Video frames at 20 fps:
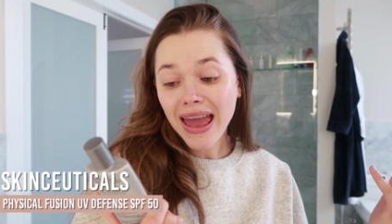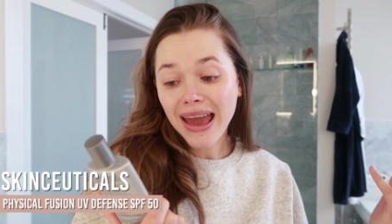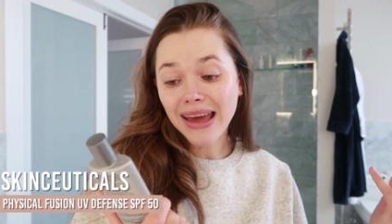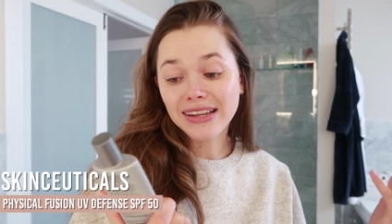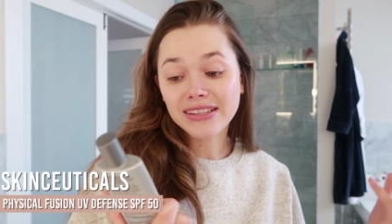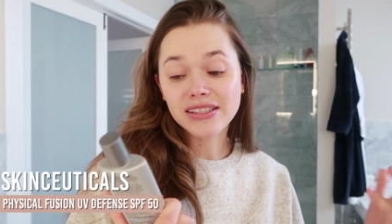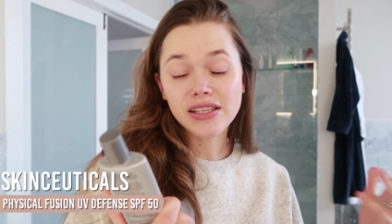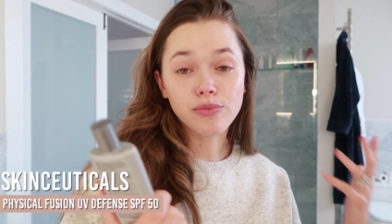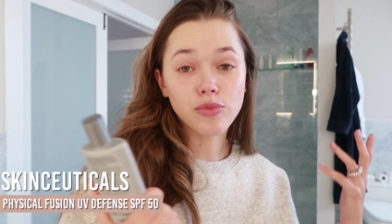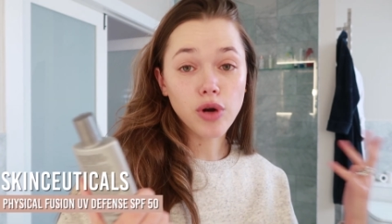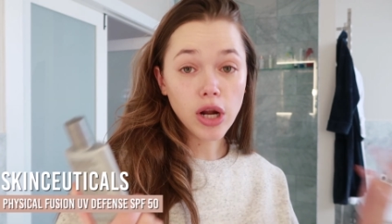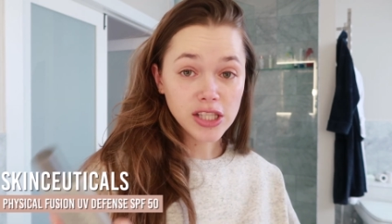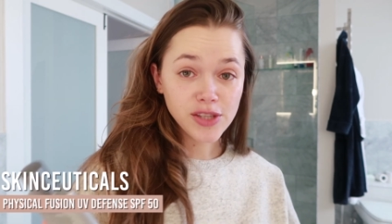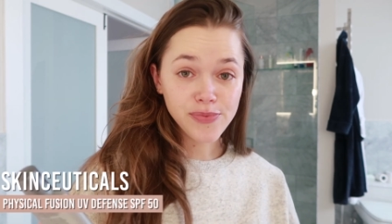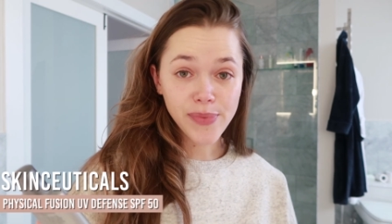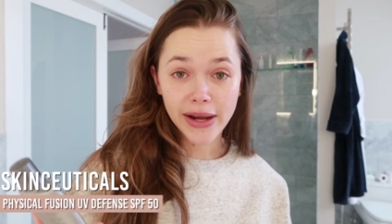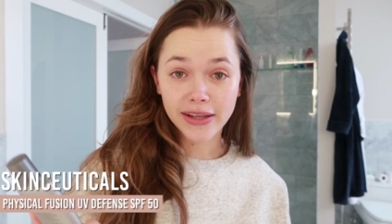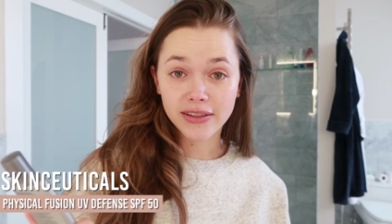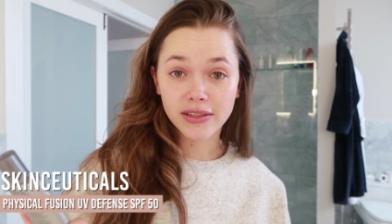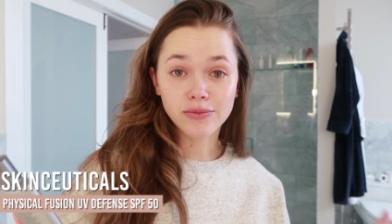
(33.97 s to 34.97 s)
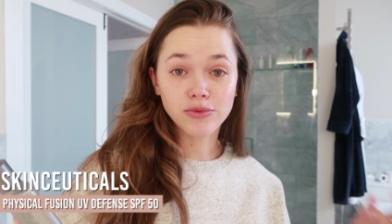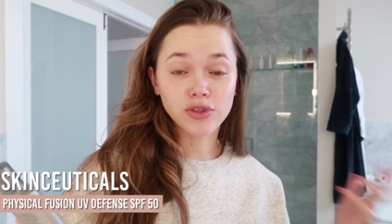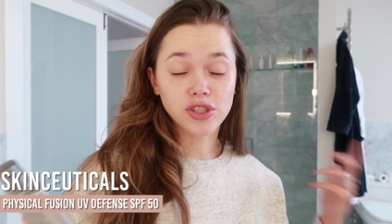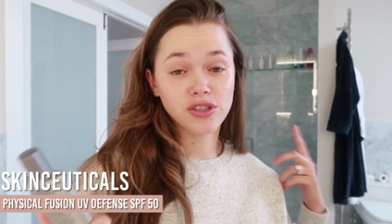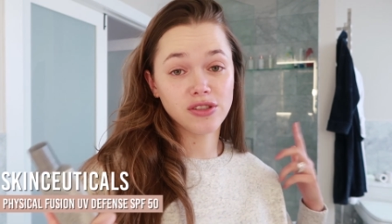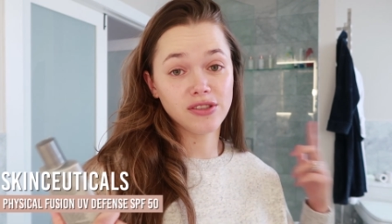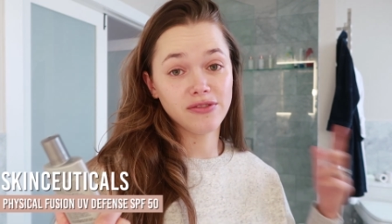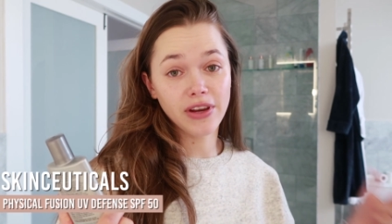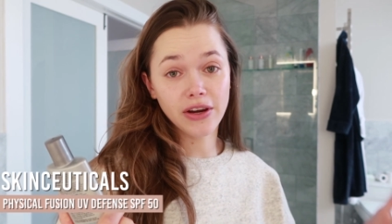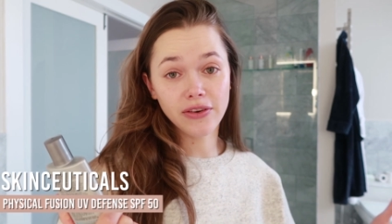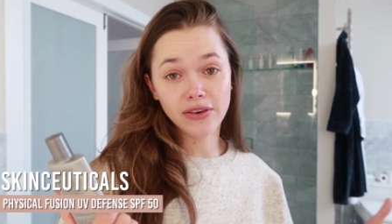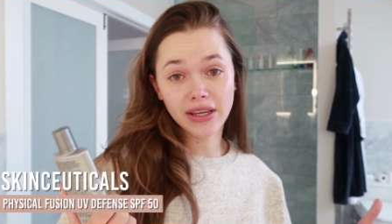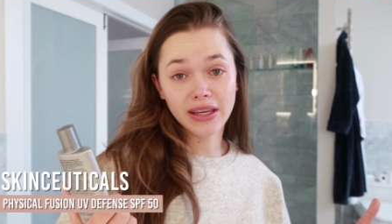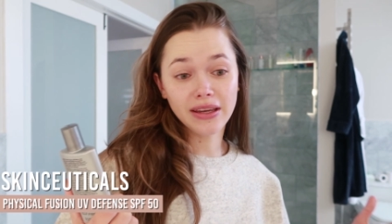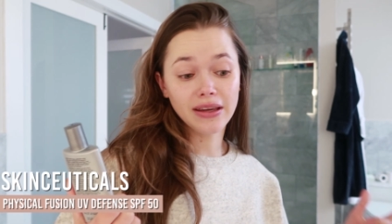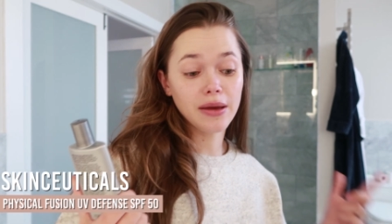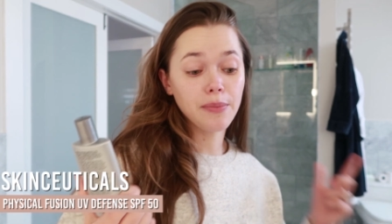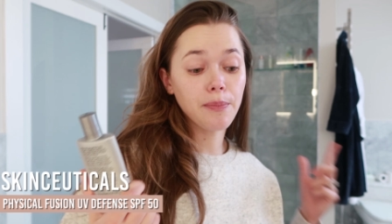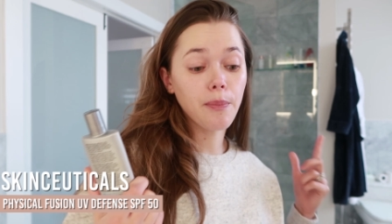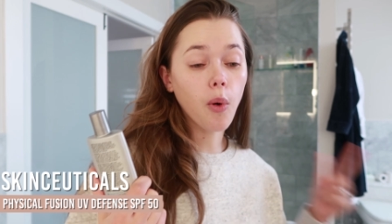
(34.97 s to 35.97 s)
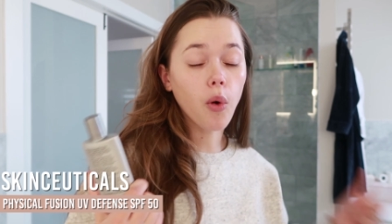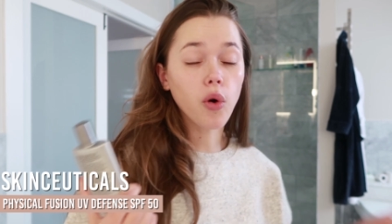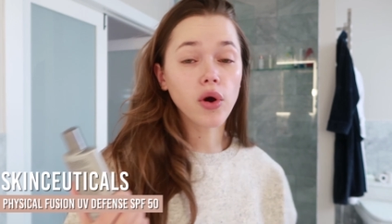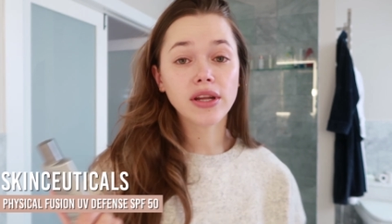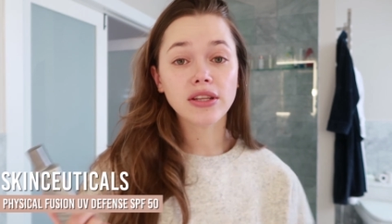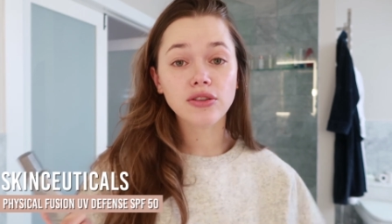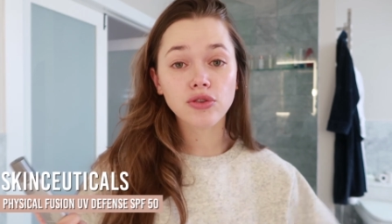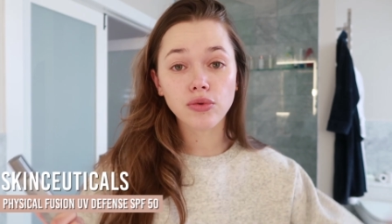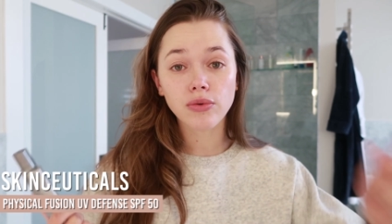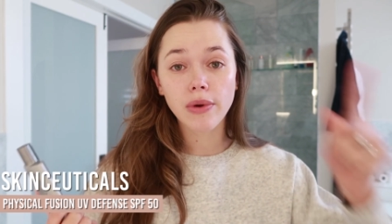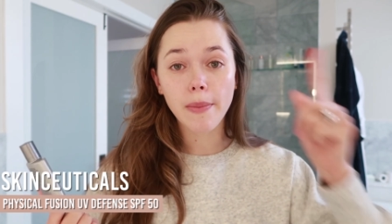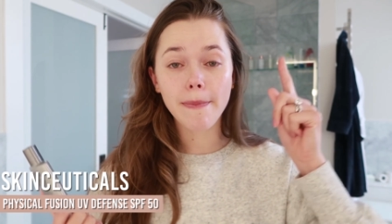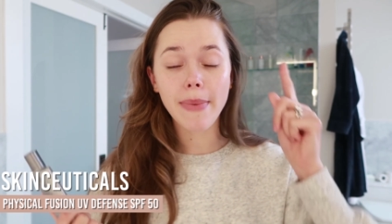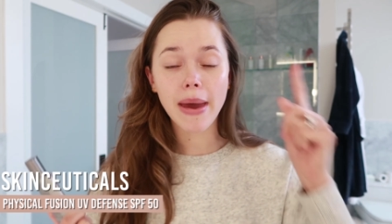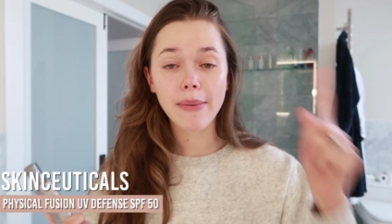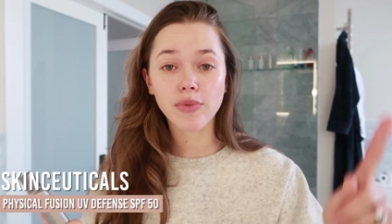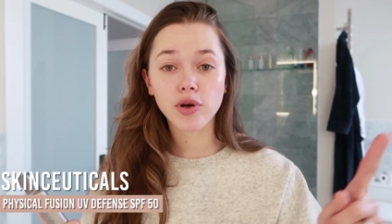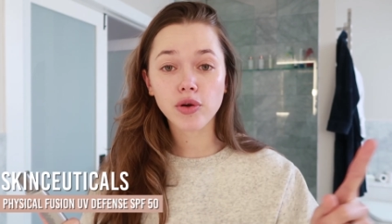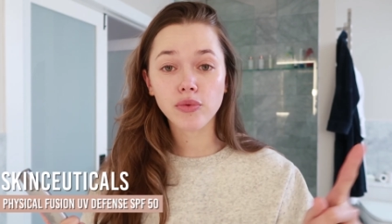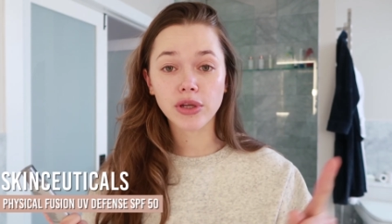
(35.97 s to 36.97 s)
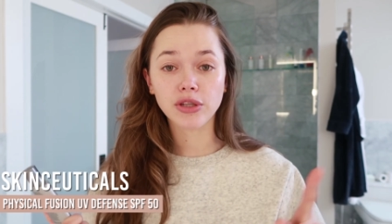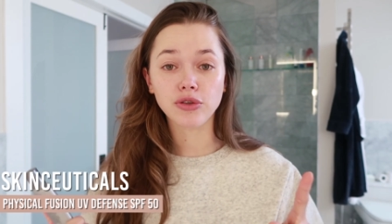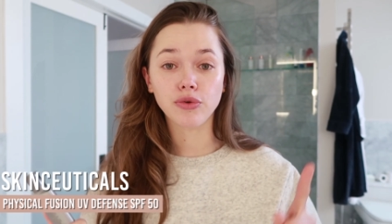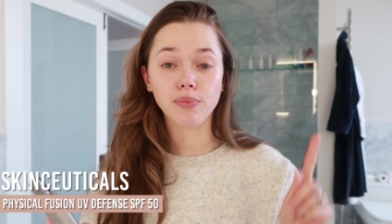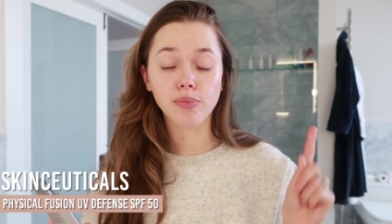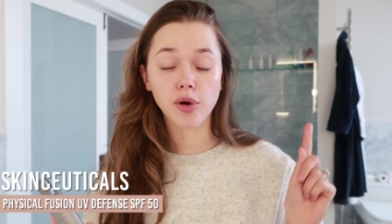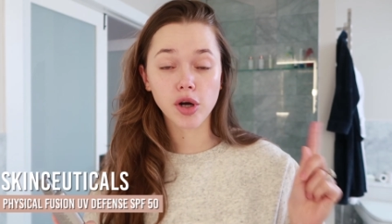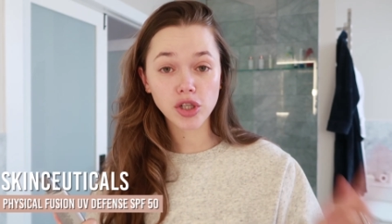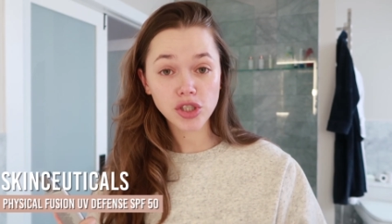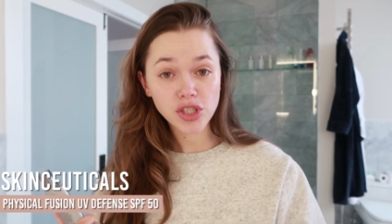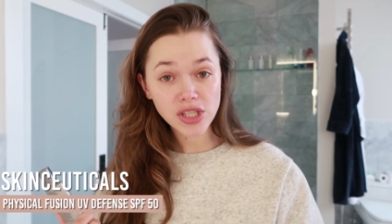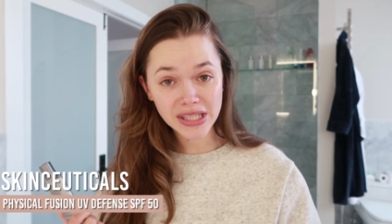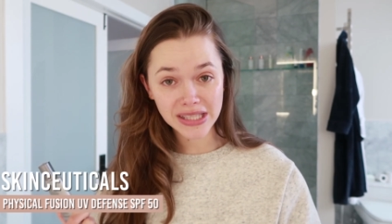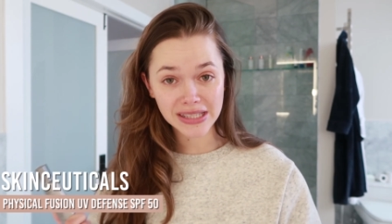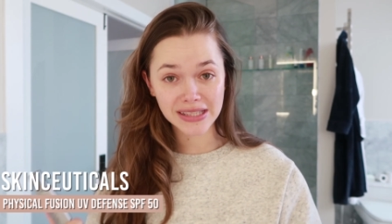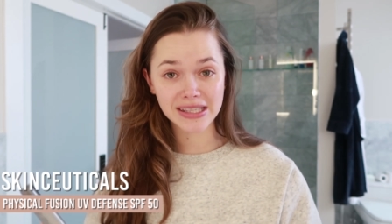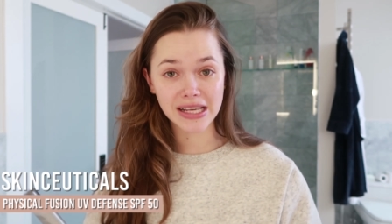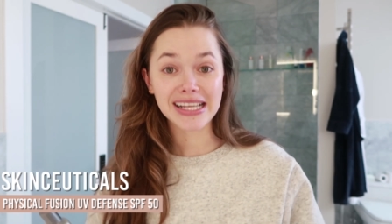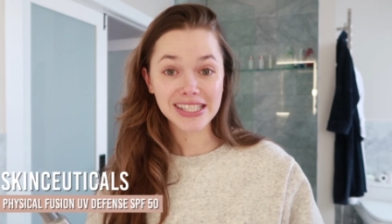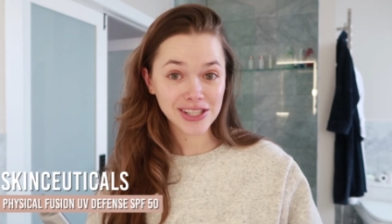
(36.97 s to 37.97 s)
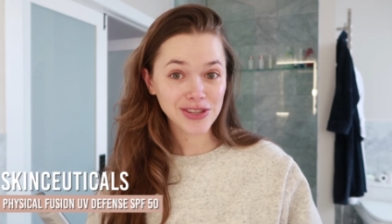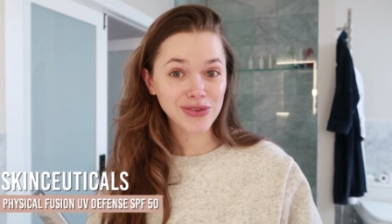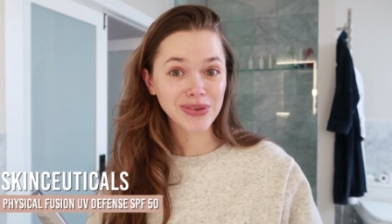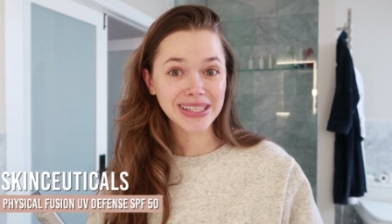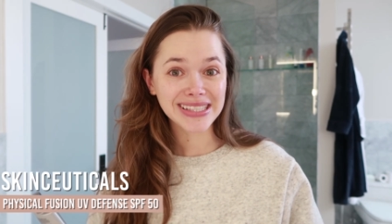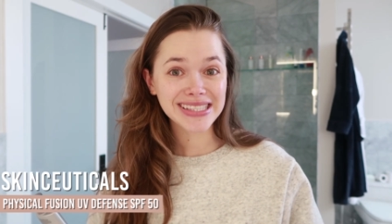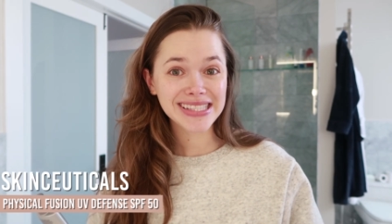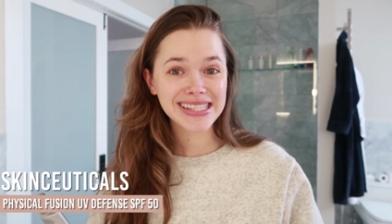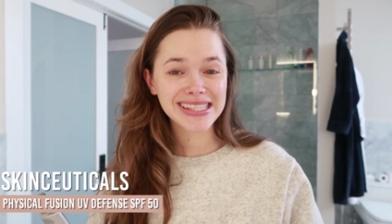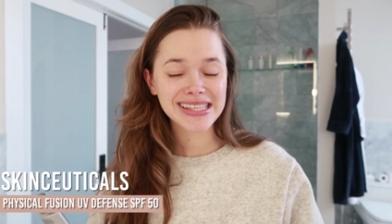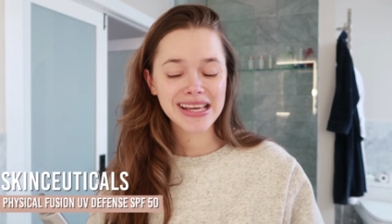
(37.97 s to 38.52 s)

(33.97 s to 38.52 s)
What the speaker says: And it's a broad spectrum, which is very important to remember when you're purchasing sunscreens.